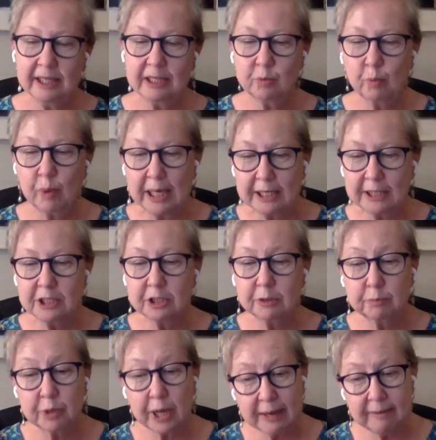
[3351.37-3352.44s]
as well as
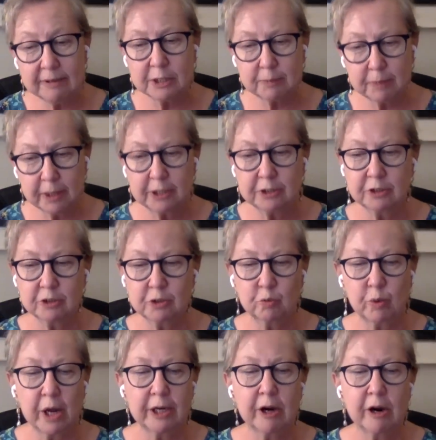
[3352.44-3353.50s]
to private sponsors,
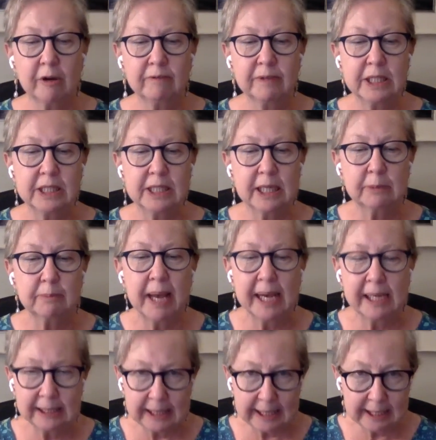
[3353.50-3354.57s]
Ron Harvey and Doug
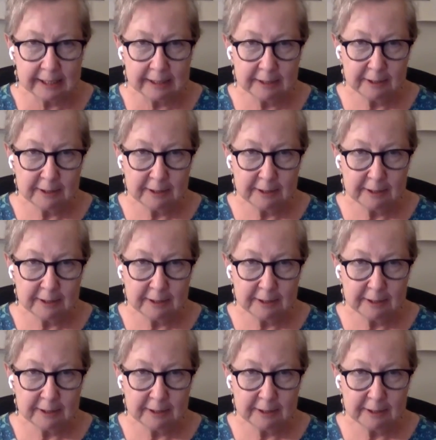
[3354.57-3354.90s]
Bagley,